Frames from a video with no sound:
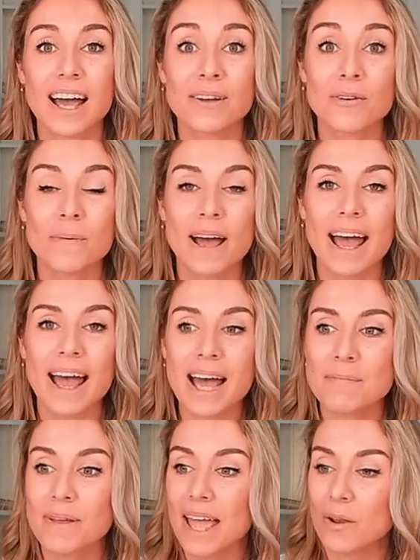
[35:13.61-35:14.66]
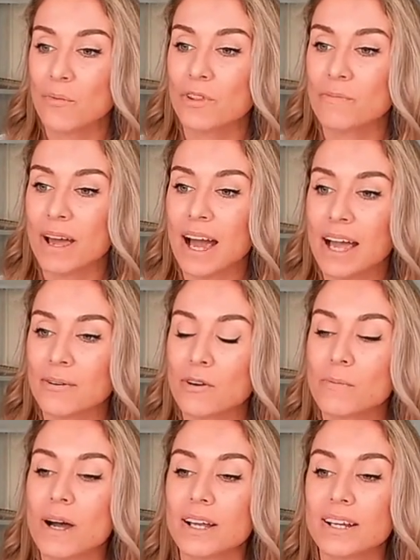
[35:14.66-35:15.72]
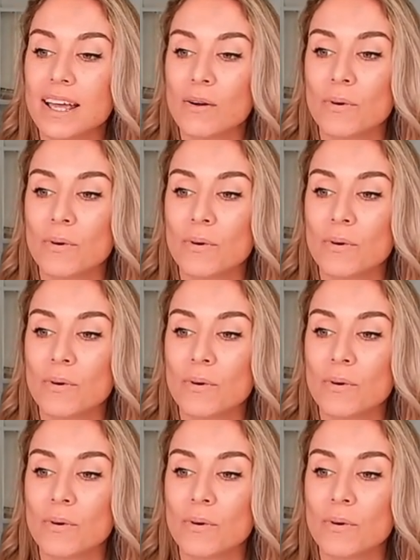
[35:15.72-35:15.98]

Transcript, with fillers: iRobot app and with my iRobot,